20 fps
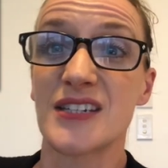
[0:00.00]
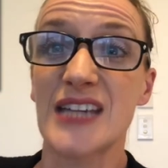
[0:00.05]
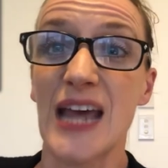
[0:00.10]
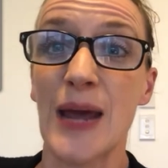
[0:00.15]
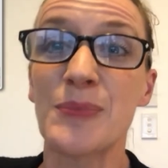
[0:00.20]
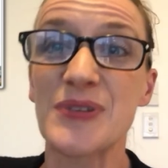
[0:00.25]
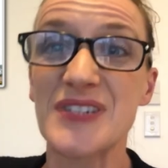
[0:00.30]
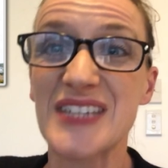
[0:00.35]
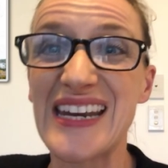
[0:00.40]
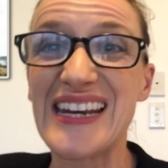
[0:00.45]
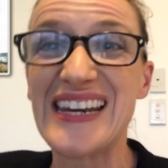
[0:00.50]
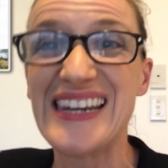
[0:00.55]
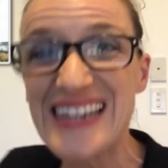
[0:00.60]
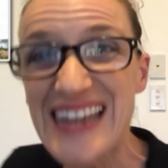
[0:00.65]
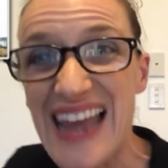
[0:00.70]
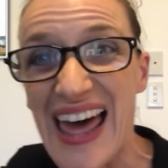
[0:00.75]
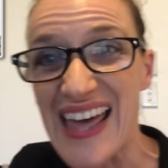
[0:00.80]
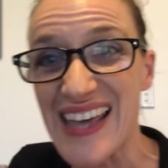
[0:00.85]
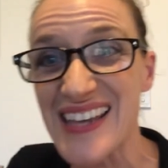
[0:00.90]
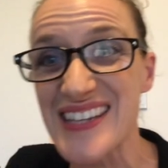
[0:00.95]
10%
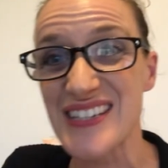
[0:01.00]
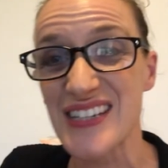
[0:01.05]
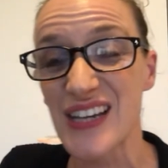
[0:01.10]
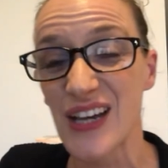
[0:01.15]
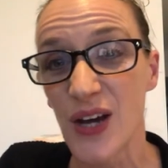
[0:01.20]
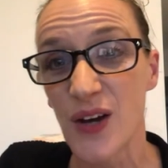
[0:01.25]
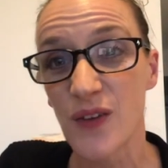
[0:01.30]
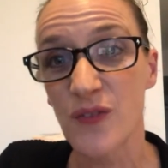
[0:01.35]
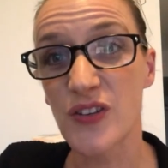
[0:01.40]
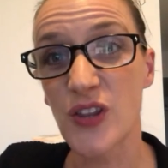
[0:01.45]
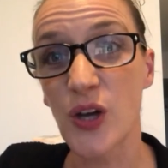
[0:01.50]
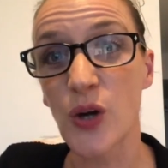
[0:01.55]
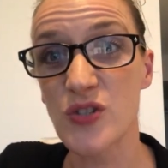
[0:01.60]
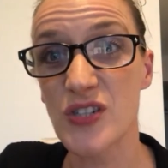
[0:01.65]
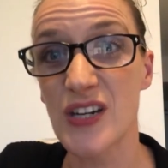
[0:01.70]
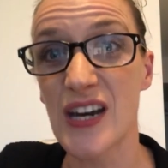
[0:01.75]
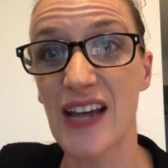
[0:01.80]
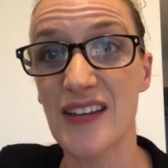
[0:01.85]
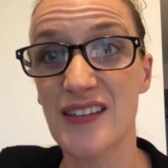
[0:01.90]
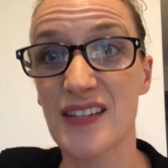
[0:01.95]
less for
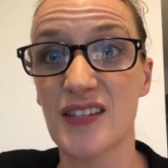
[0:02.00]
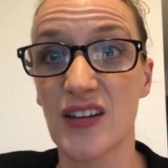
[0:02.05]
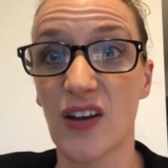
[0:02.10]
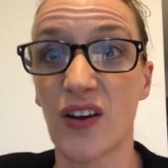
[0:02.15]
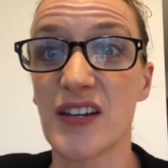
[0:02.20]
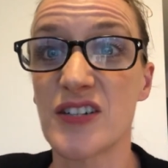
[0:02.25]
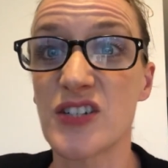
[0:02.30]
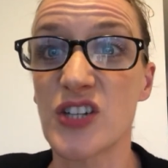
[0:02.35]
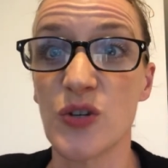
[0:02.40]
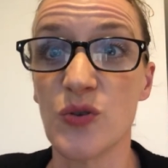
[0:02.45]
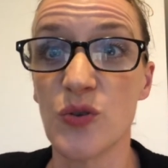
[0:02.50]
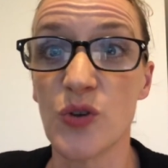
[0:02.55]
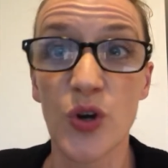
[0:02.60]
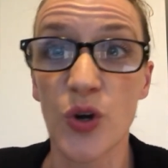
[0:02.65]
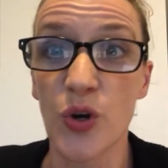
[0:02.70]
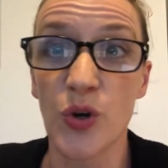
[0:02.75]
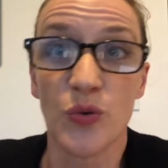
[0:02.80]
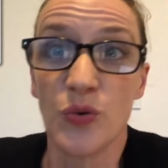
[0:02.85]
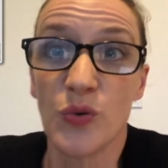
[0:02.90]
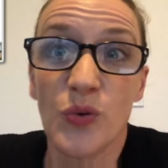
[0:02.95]
those in our society
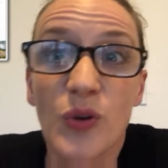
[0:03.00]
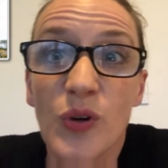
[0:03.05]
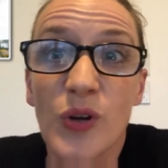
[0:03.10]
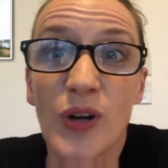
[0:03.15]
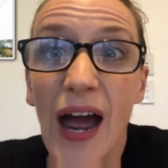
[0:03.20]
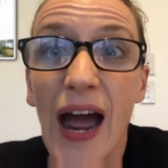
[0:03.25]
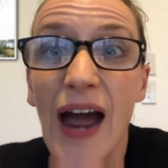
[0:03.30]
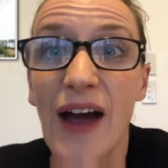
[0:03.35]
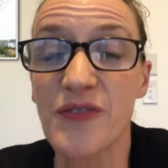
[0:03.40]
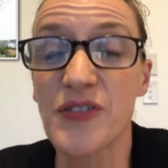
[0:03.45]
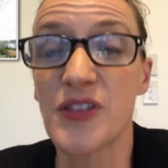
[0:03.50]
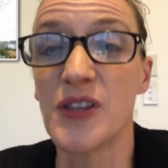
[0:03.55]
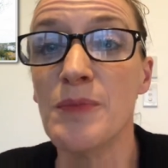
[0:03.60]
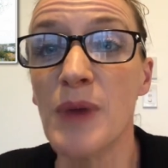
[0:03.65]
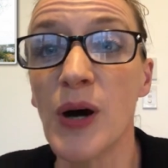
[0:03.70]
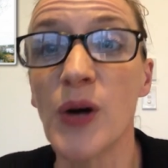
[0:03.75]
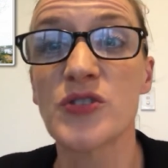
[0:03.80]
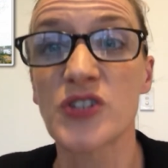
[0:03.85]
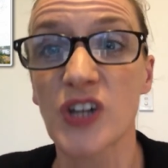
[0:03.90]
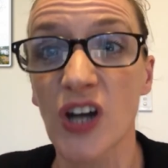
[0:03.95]
who have the
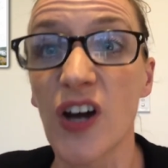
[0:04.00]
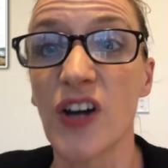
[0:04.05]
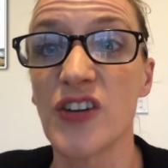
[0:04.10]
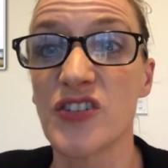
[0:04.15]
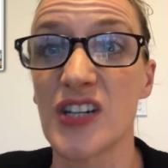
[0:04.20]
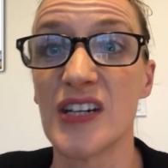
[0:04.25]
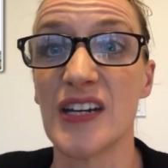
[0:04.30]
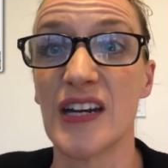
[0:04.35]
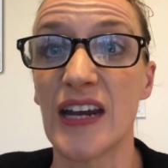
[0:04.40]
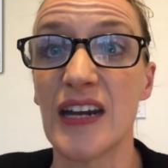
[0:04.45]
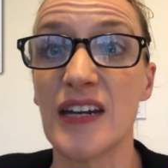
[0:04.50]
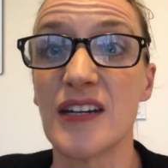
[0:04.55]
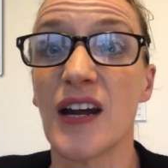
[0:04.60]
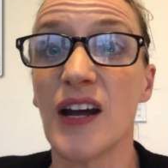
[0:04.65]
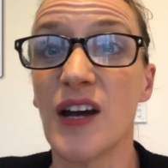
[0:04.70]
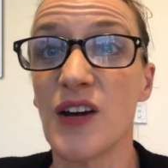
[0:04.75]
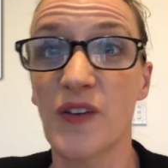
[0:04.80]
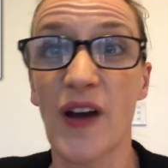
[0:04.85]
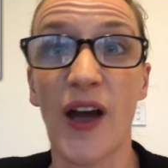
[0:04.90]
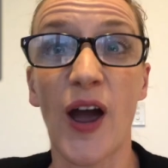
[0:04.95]
most urgent need
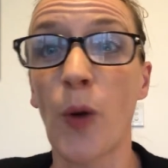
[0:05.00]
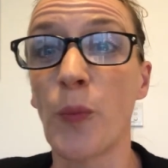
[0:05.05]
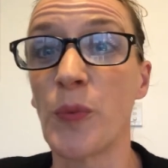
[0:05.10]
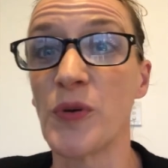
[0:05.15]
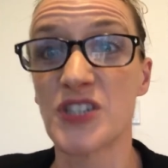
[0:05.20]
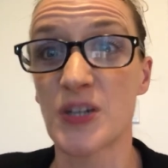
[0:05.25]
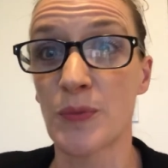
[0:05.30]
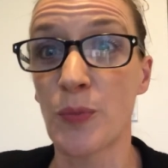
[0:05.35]
for help and